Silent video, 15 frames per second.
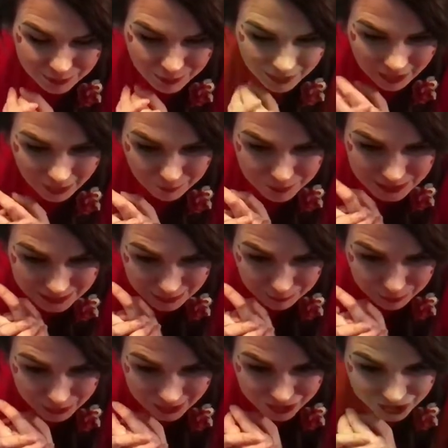It's been an
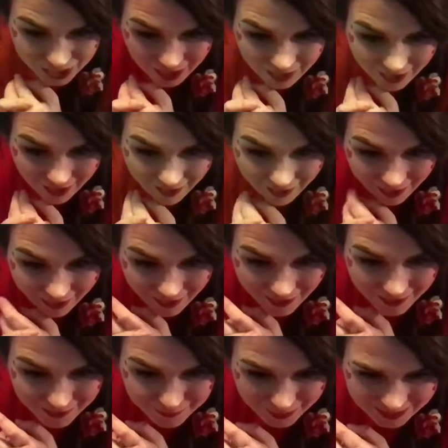absolute pleasure.
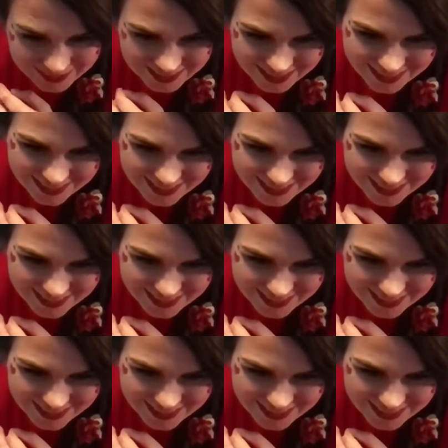Um, Auntie